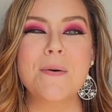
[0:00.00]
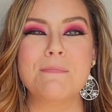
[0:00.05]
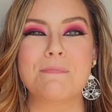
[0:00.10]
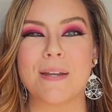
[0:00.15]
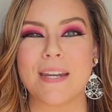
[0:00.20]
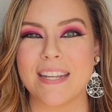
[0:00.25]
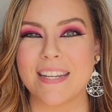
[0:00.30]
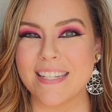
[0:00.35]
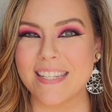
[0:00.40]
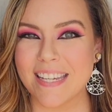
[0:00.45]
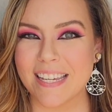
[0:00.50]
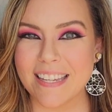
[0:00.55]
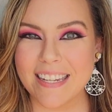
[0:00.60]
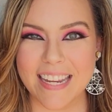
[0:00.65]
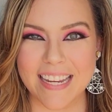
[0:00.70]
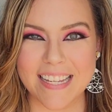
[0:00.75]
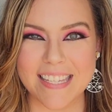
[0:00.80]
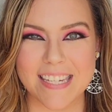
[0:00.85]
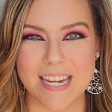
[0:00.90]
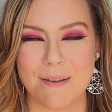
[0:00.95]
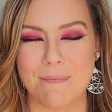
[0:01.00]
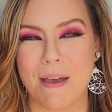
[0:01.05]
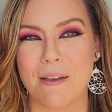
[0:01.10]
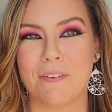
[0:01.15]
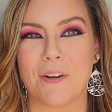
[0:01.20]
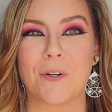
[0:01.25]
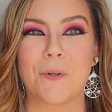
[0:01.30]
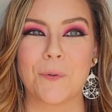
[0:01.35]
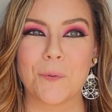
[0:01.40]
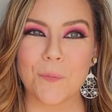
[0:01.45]
But until next time, have
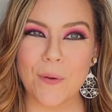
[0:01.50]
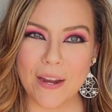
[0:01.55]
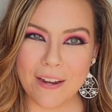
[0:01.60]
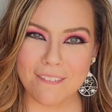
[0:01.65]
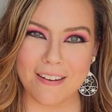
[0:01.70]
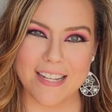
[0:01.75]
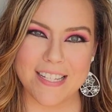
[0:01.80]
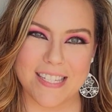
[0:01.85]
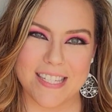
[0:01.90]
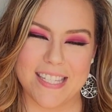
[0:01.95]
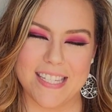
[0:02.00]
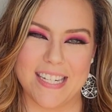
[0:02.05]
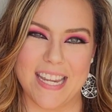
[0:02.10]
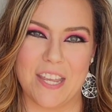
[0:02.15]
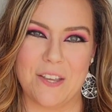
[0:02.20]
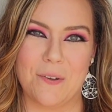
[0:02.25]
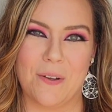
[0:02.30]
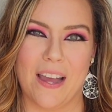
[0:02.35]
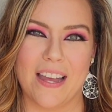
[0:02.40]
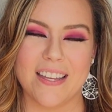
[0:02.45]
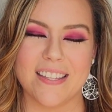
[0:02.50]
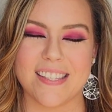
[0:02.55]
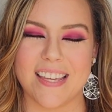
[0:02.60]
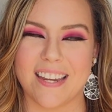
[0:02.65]
a great rest of the day, you guys,